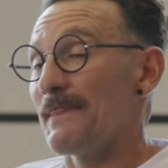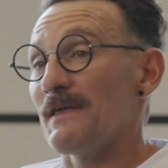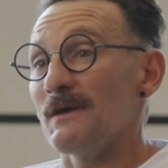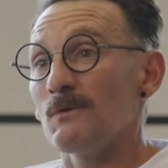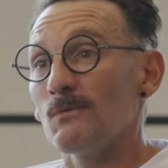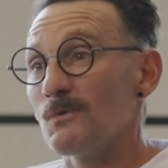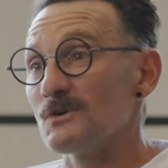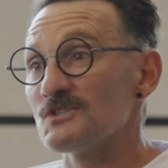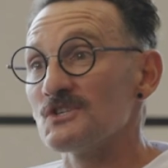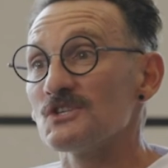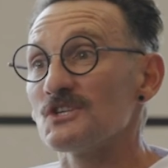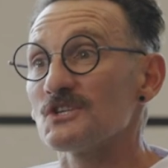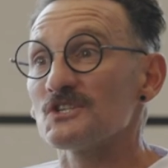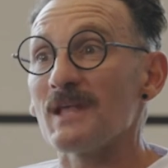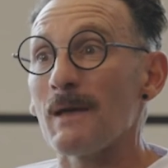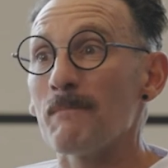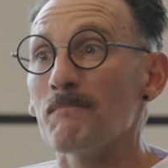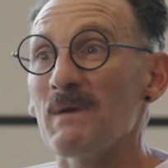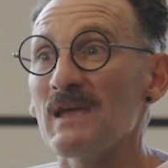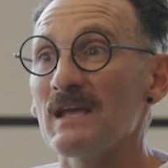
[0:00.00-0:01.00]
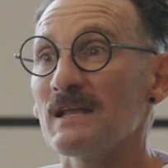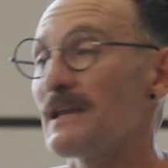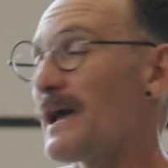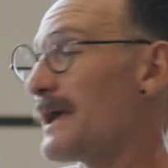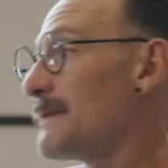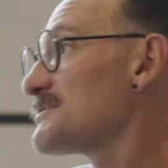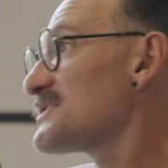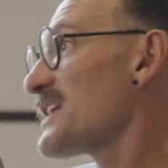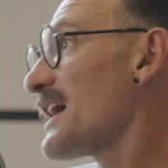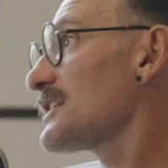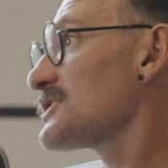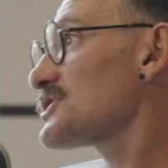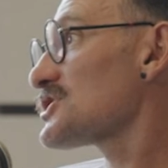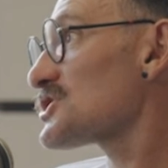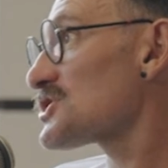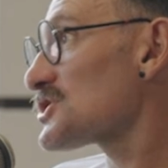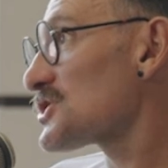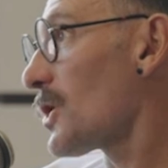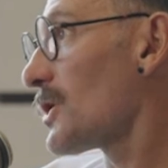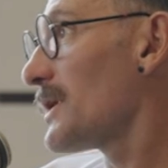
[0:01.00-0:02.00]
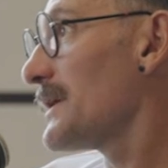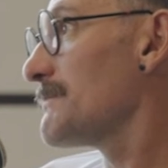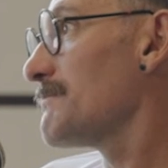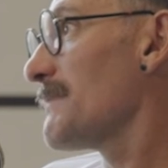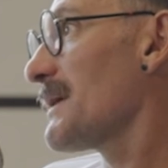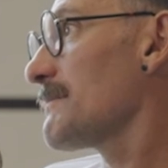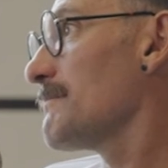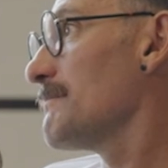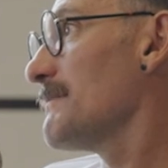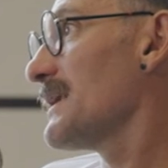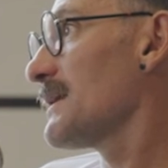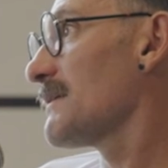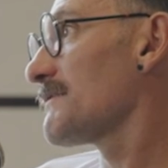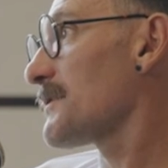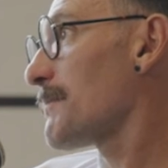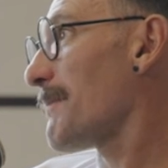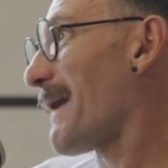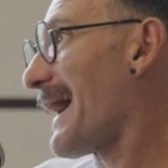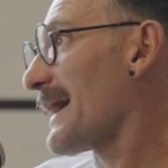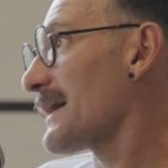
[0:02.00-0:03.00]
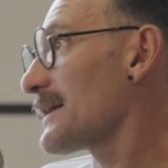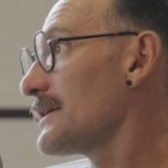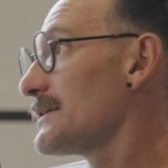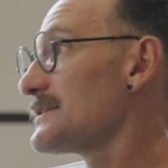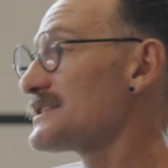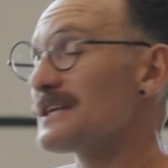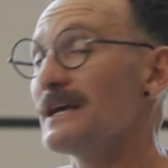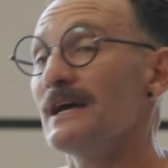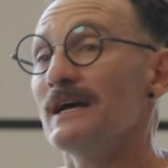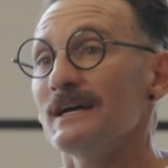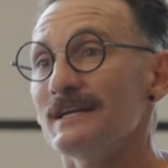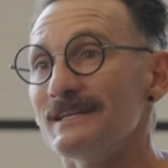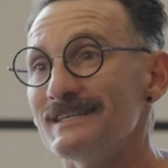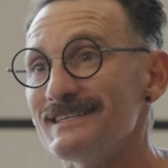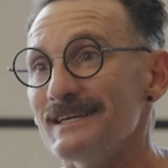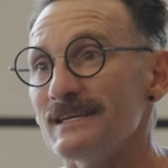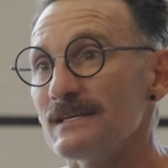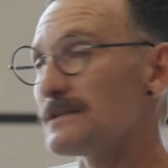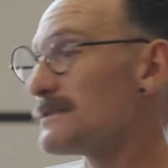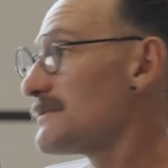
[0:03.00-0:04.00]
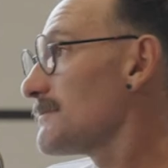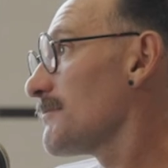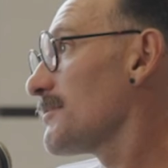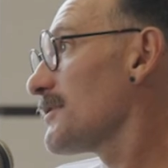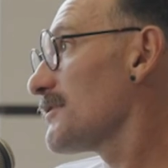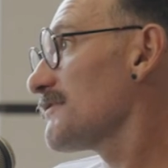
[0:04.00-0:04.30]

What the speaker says: And it wasn't just their big names, their solid middle of the packers didn't